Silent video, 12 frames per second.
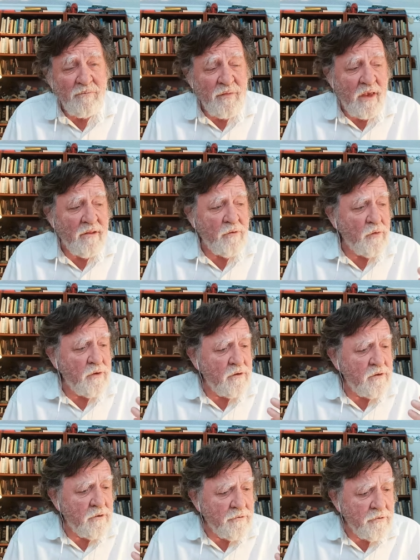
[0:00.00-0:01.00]
And that we're
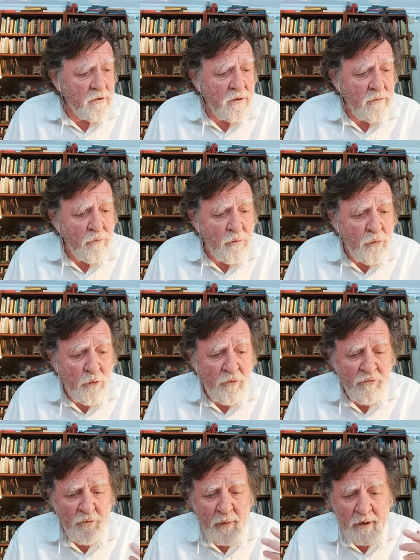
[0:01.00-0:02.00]
interiorly moved
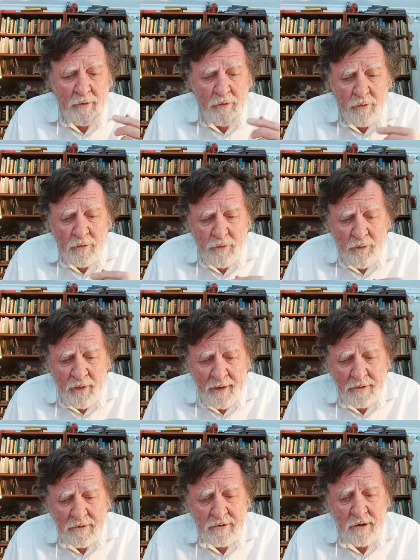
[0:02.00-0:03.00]
by your
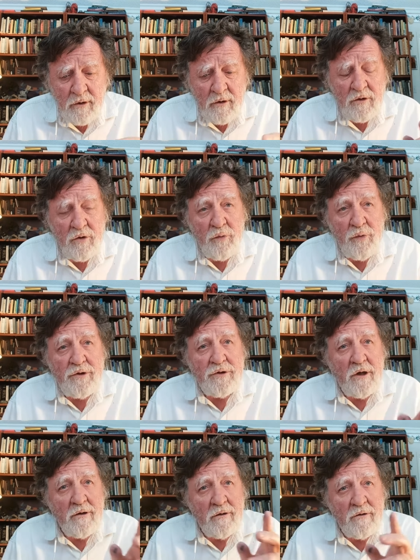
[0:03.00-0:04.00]
grace to reach out
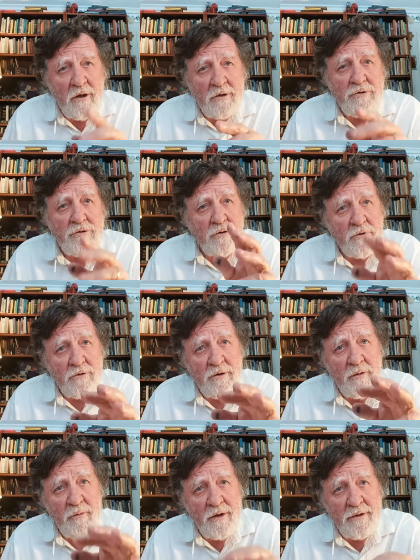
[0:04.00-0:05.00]
and touch the hurting
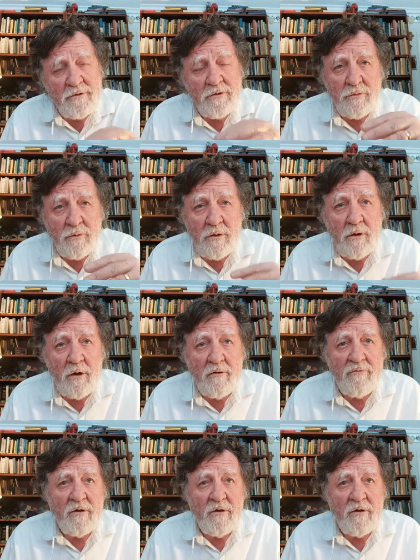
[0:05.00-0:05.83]
places with love,